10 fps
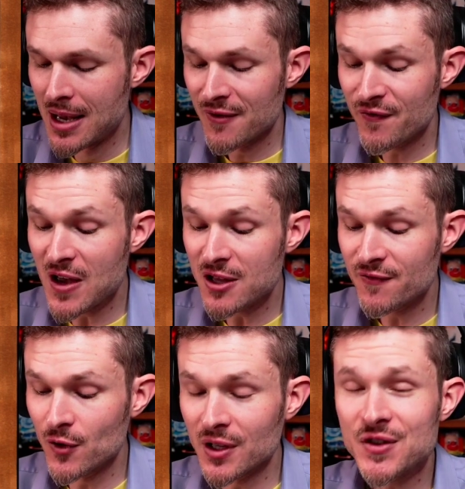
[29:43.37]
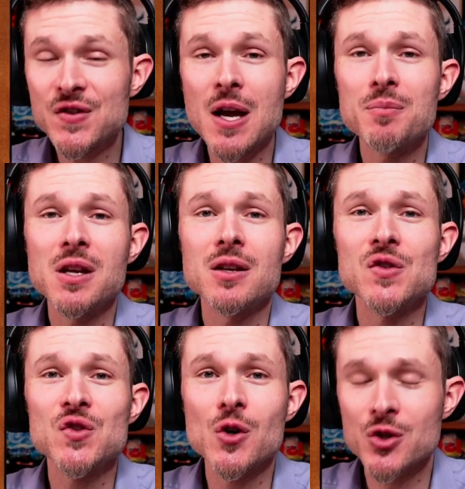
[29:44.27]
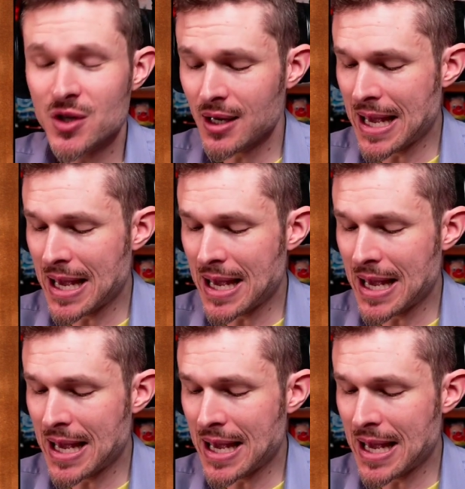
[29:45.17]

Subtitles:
Faithful, accepting, and searching.